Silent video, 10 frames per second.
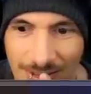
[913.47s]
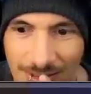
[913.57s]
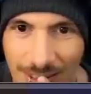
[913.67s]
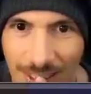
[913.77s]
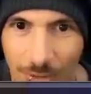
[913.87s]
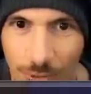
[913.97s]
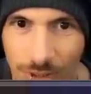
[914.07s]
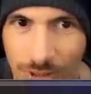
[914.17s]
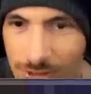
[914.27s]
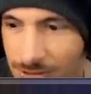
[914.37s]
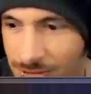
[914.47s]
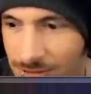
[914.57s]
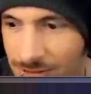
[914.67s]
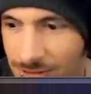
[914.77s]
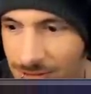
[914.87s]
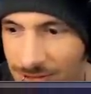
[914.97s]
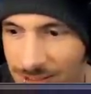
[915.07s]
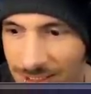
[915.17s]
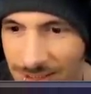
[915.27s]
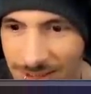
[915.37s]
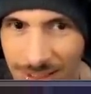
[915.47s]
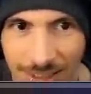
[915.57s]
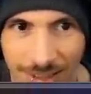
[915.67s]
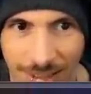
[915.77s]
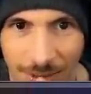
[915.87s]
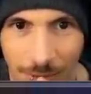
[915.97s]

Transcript: That could work. That that that could